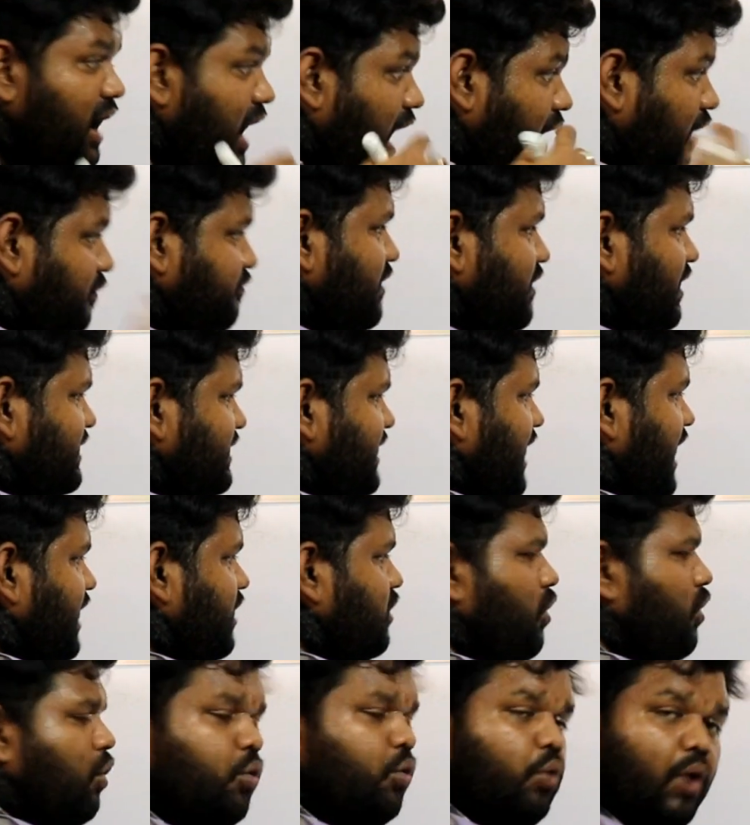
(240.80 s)
after
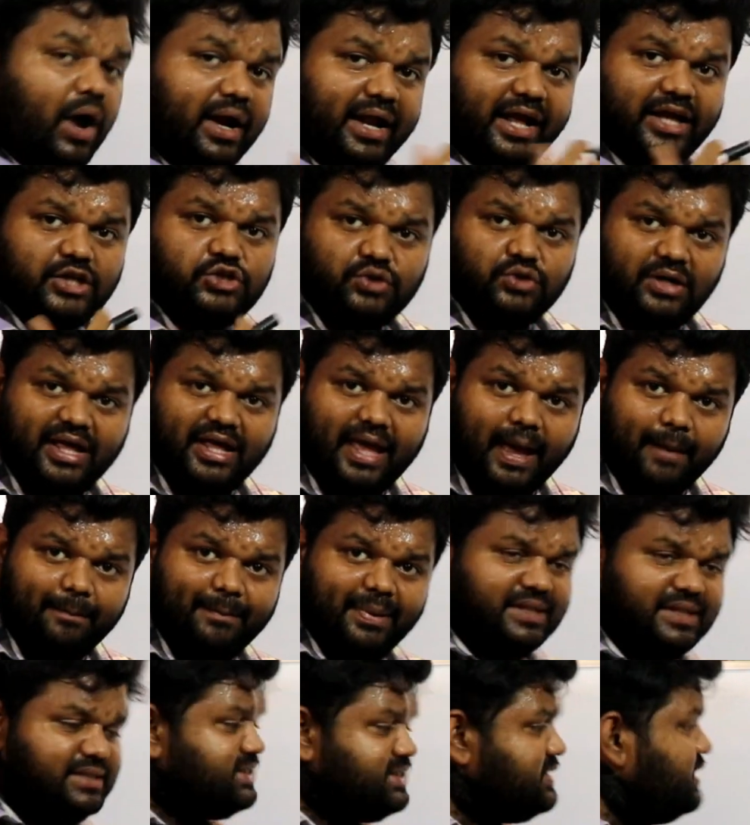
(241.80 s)
that what actually
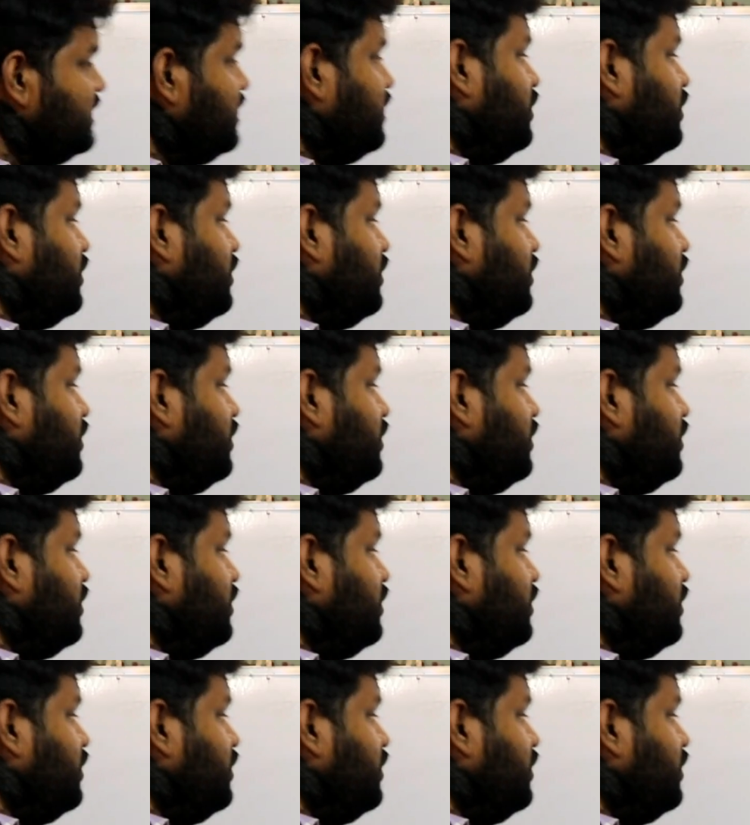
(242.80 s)
happens,